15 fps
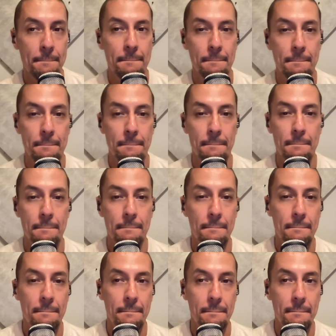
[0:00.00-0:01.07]

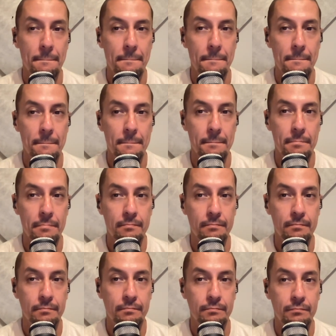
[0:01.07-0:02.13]

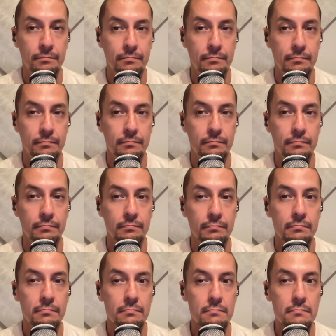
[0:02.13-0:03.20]

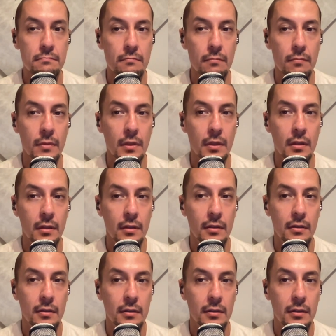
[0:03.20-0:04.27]

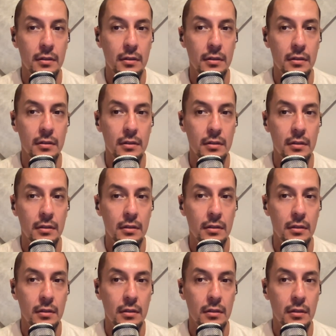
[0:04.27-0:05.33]

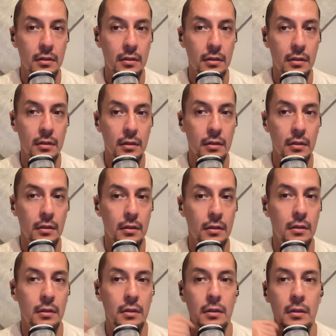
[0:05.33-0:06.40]
No words are spoken by the person on screen.